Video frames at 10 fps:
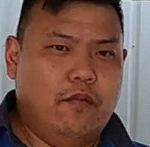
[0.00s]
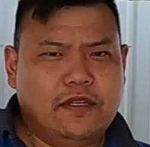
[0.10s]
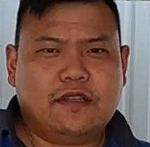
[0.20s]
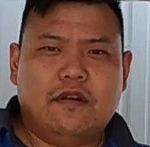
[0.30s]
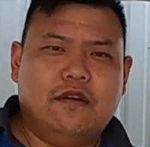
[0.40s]

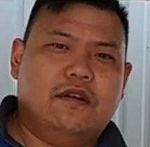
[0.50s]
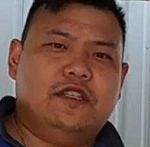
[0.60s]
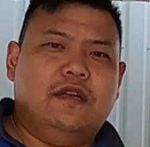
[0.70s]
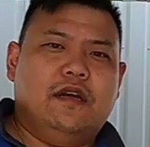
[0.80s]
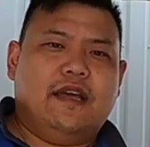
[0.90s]
What's going
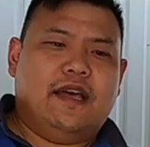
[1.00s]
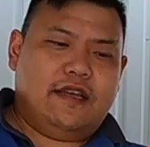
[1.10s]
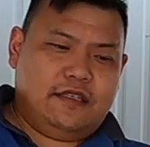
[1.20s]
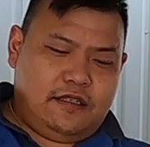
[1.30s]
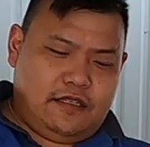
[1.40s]
on,
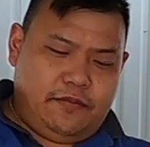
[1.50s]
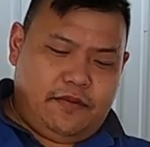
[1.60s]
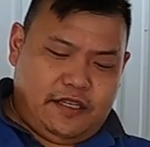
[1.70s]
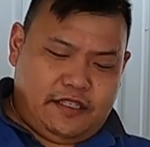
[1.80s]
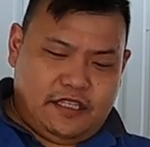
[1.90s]
guys? This is
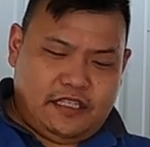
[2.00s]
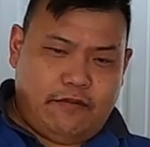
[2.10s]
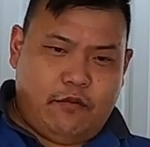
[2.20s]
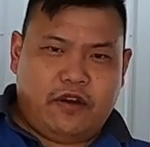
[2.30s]
Gemini G7.